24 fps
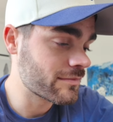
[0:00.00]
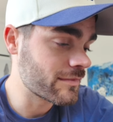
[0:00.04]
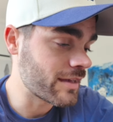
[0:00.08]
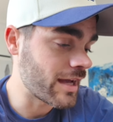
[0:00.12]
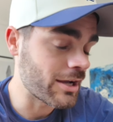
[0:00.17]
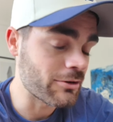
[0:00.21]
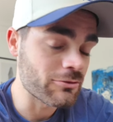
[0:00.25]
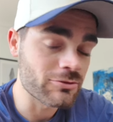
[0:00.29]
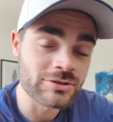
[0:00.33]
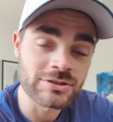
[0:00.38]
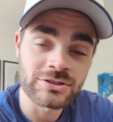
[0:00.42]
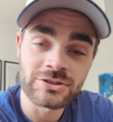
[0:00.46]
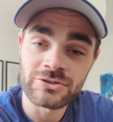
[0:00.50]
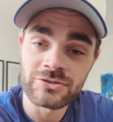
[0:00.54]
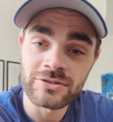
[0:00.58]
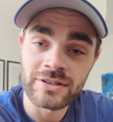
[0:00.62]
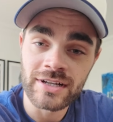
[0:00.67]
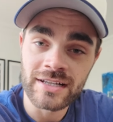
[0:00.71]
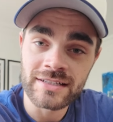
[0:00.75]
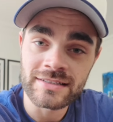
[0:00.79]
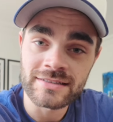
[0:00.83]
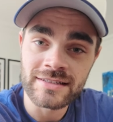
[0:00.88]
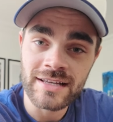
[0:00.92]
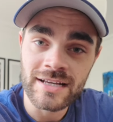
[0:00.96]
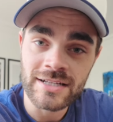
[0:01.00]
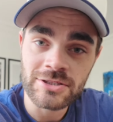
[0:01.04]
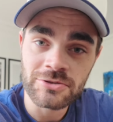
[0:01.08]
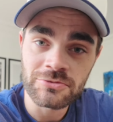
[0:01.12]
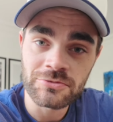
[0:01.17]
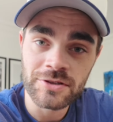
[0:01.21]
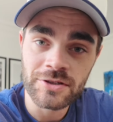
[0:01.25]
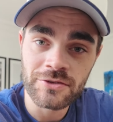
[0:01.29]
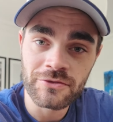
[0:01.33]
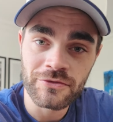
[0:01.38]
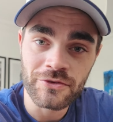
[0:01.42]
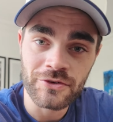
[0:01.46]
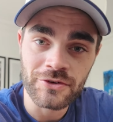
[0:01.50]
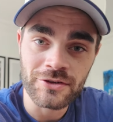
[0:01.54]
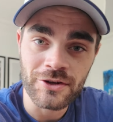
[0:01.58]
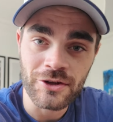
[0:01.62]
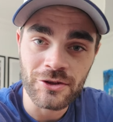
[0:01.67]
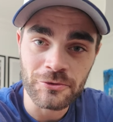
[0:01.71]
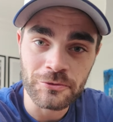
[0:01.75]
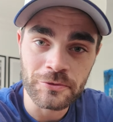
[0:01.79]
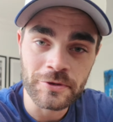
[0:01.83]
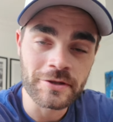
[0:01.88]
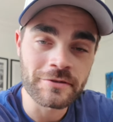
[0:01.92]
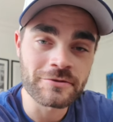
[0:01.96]
I will see you guys next week for
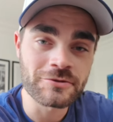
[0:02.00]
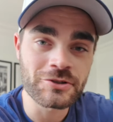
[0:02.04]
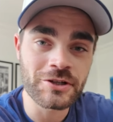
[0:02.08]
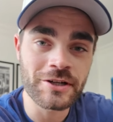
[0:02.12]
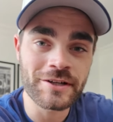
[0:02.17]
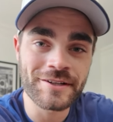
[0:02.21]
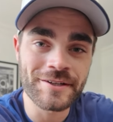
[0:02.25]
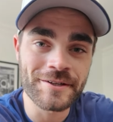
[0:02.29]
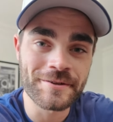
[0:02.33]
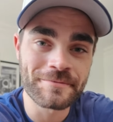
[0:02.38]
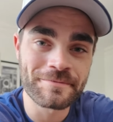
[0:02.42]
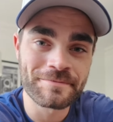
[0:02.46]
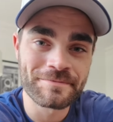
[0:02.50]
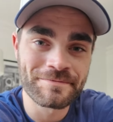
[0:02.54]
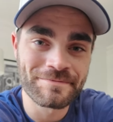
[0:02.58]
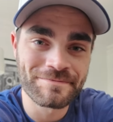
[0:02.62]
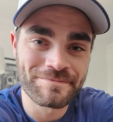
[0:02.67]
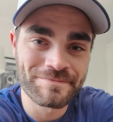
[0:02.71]
another week of training.